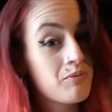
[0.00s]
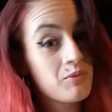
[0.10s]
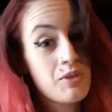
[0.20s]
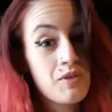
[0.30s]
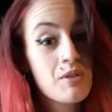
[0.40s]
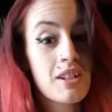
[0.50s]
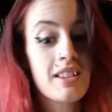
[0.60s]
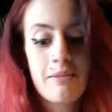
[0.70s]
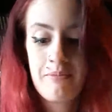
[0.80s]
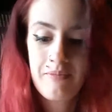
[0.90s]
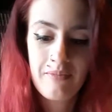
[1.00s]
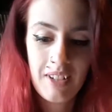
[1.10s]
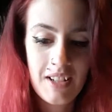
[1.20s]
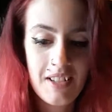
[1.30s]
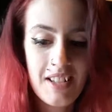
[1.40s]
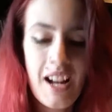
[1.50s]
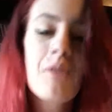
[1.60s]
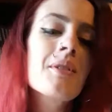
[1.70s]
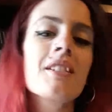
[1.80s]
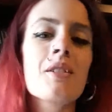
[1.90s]
reviews on them because I
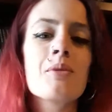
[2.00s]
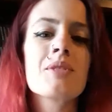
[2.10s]
want to know